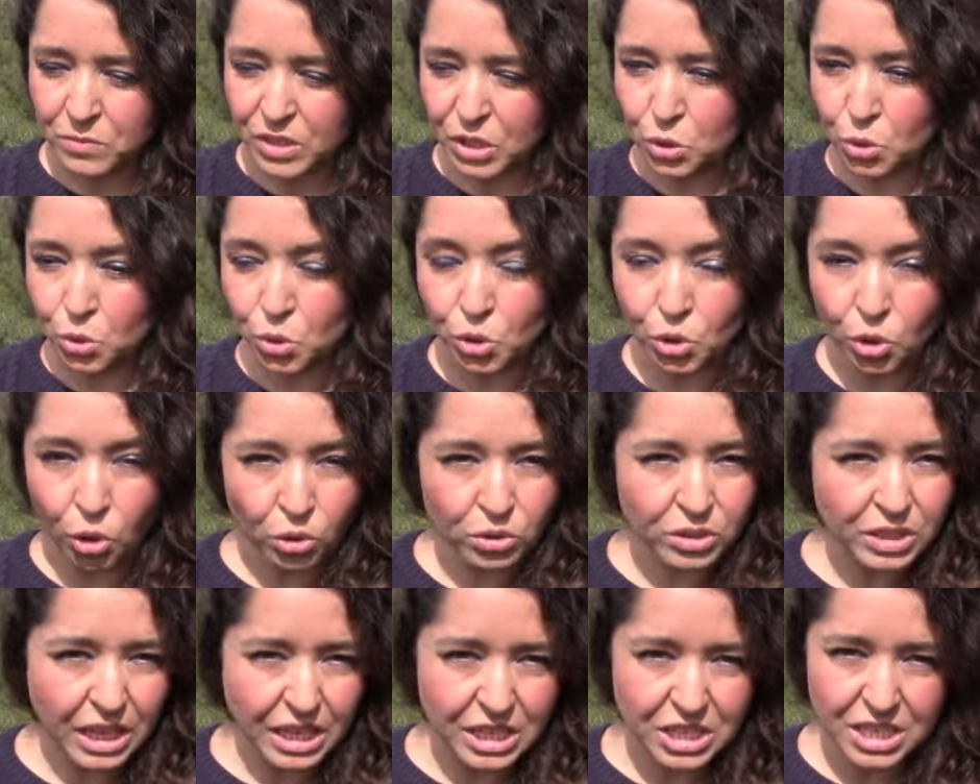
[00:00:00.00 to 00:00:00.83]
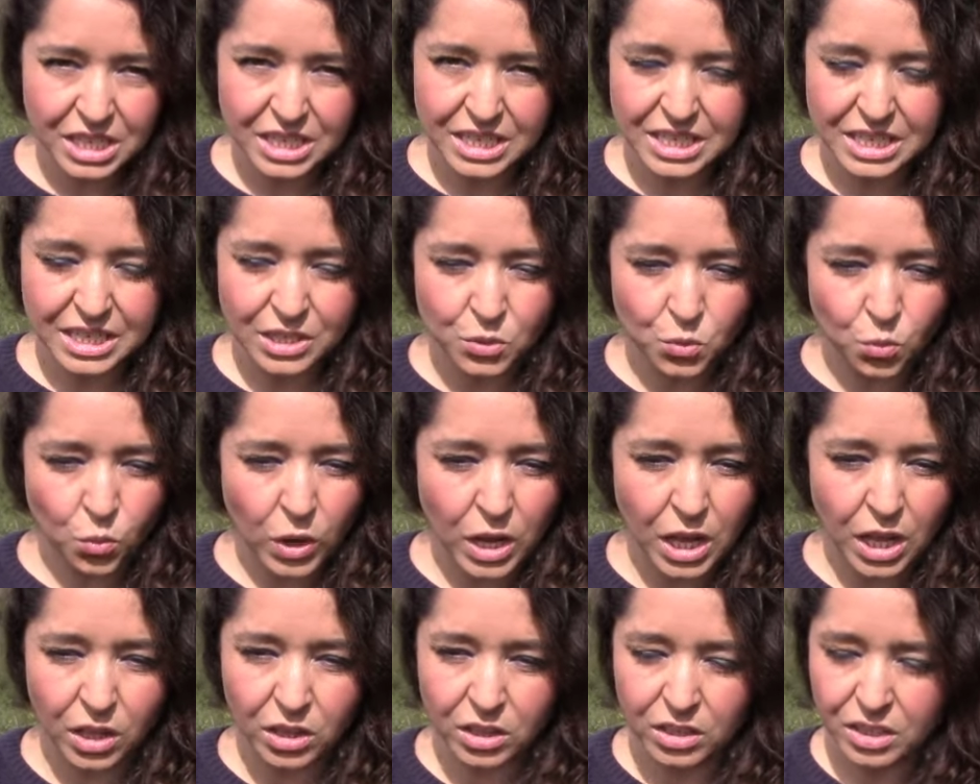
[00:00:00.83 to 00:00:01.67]
you don't digest it
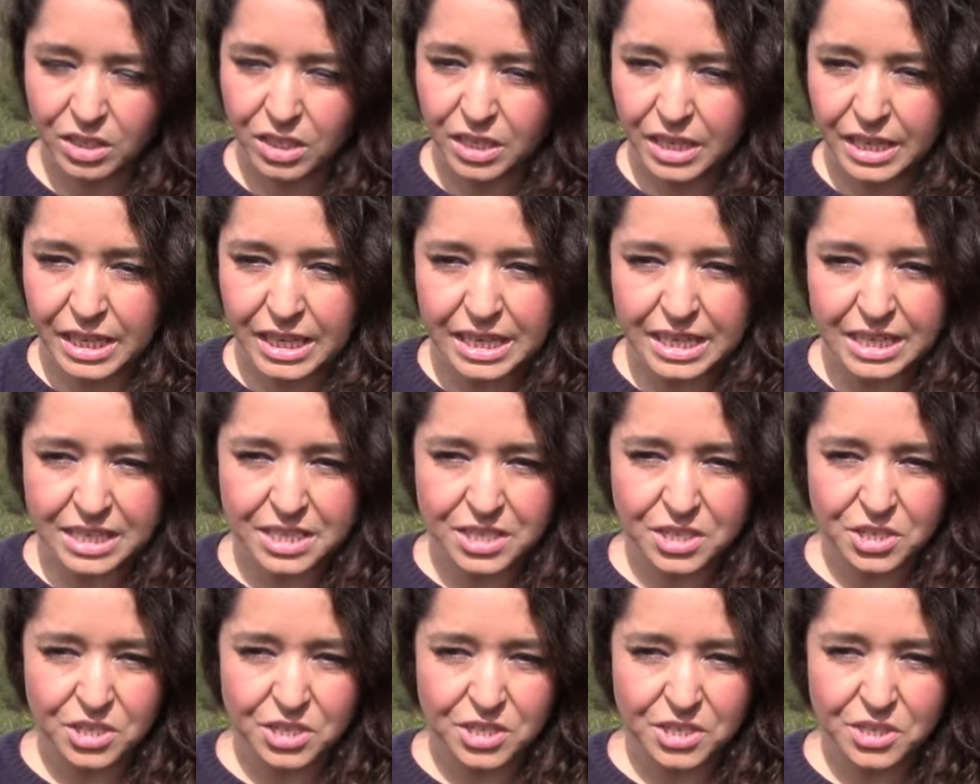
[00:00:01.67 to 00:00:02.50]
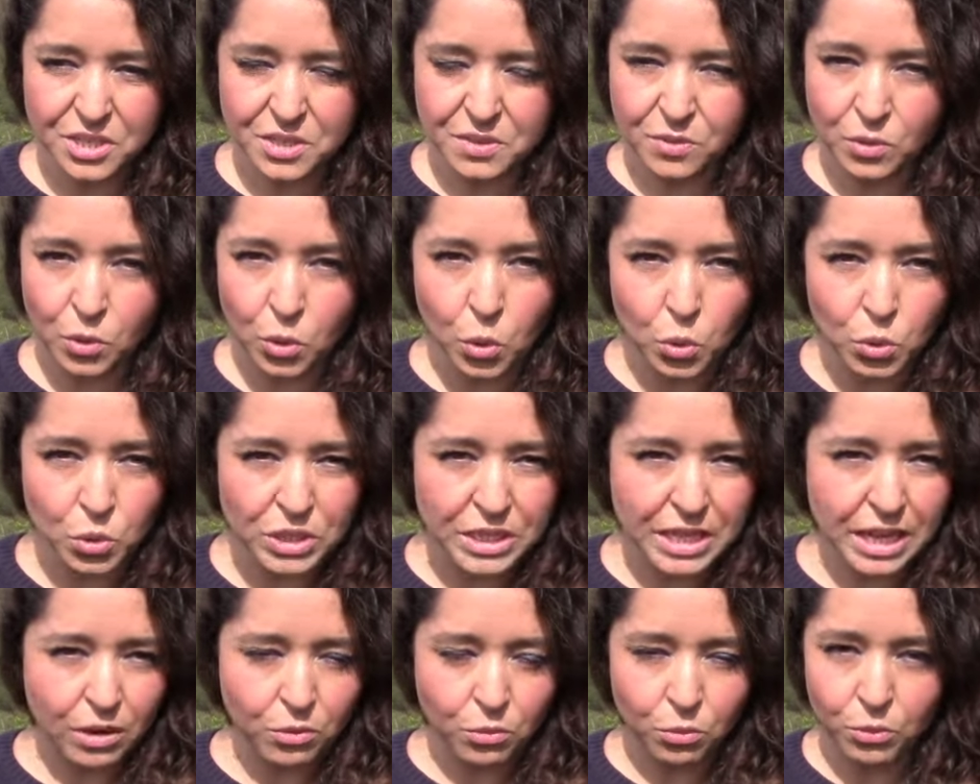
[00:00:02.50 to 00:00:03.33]
well, and it just goes
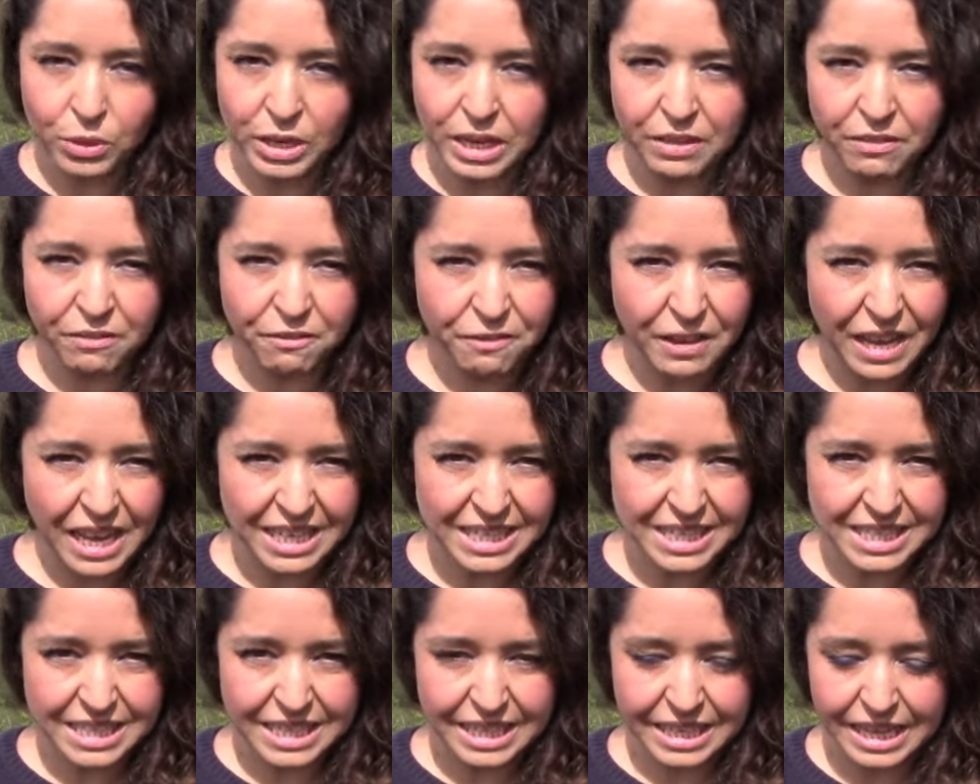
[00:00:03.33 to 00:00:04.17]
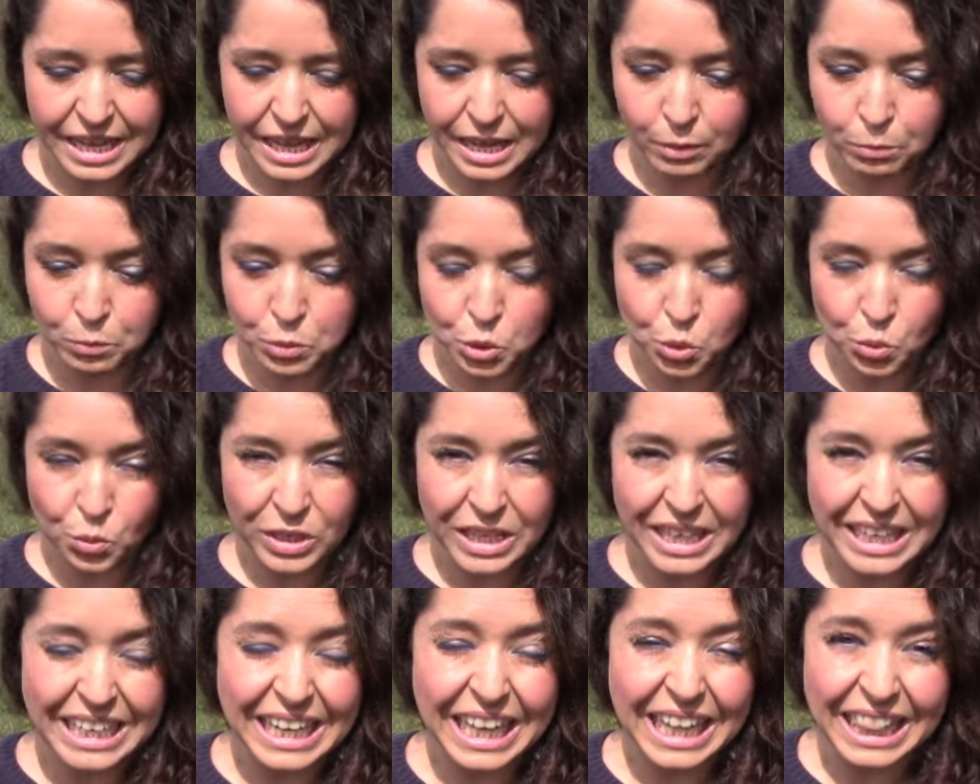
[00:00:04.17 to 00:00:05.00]
down really fast, and it helps you
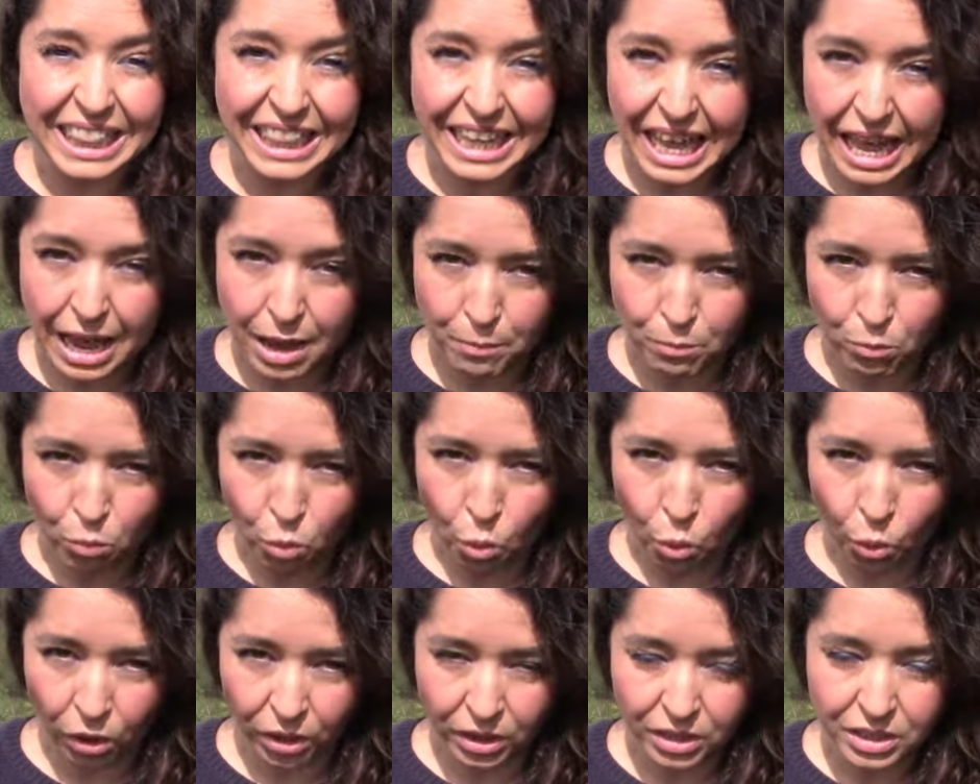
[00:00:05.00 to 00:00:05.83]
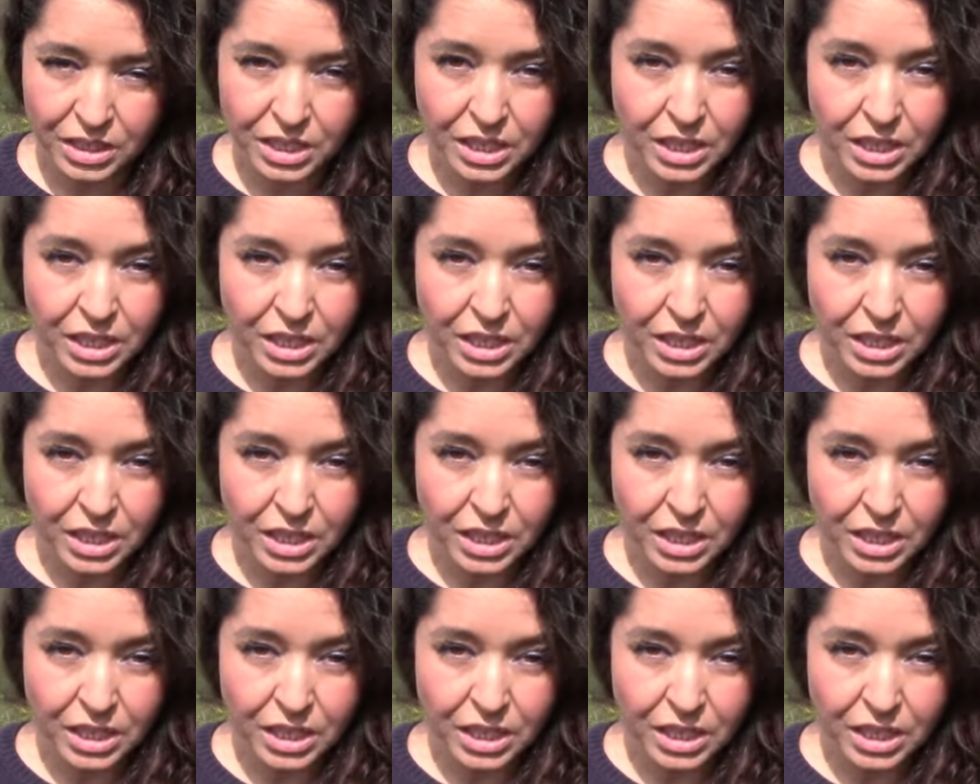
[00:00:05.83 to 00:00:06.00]
eat a lot more.